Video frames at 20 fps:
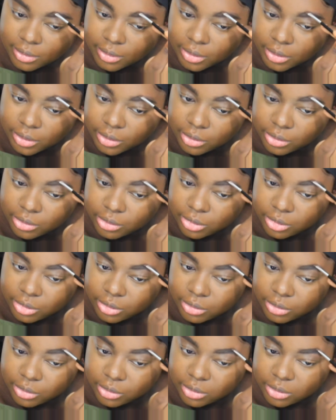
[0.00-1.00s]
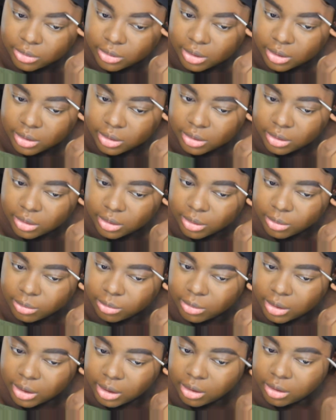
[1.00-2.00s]
Who's telling them
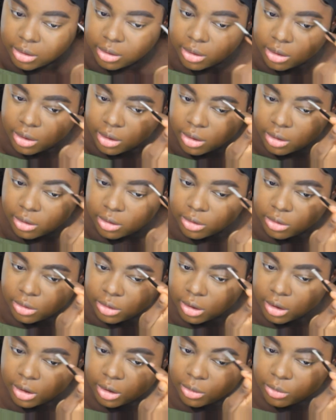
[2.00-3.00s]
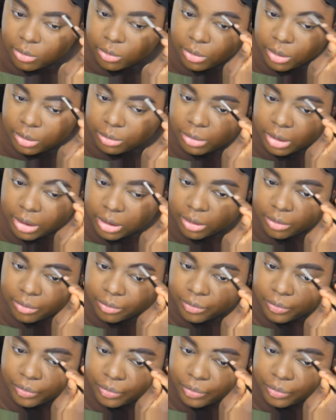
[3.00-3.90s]
that dark women